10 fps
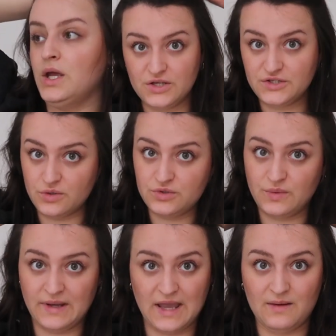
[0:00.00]
So
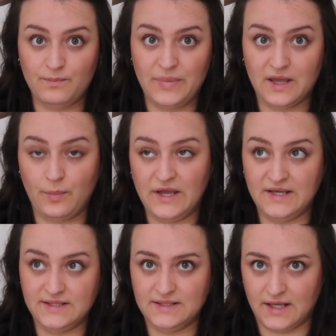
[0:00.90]
doing it in big
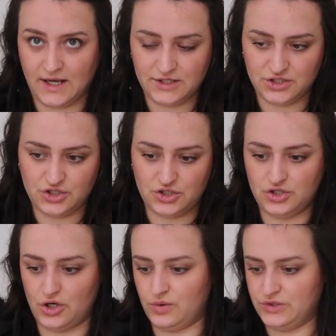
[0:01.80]
pieces like I just
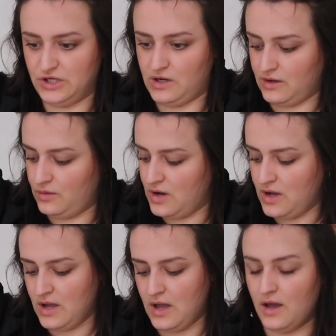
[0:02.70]
showed you
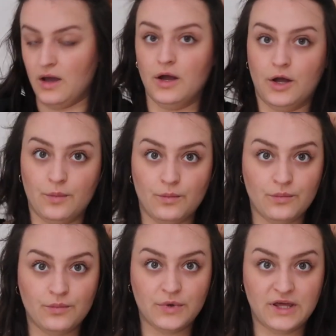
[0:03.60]

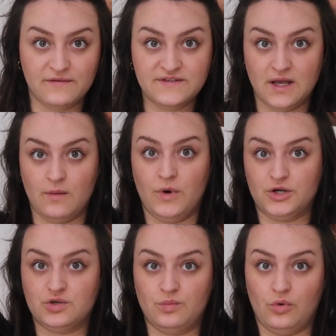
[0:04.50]
gives it a
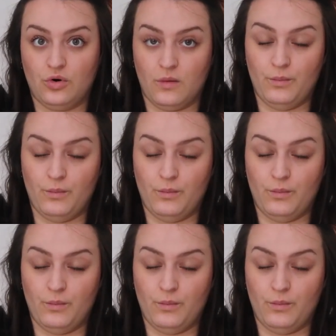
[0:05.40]
much more